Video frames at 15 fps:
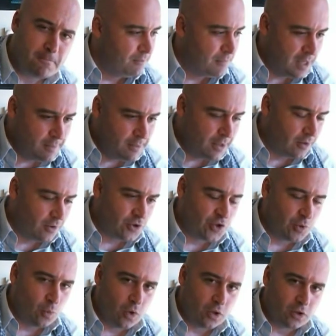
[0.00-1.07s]
Maybe there are
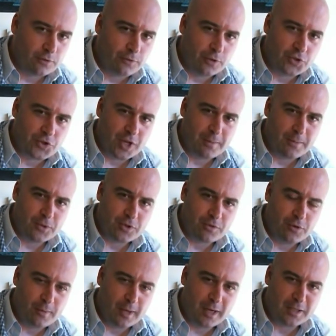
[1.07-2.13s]
some wonderful examples
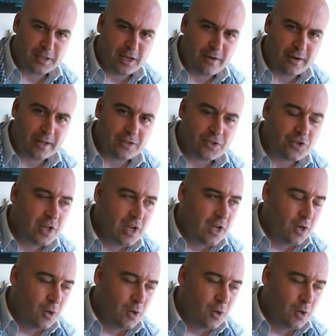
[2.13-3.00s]
of humanitarians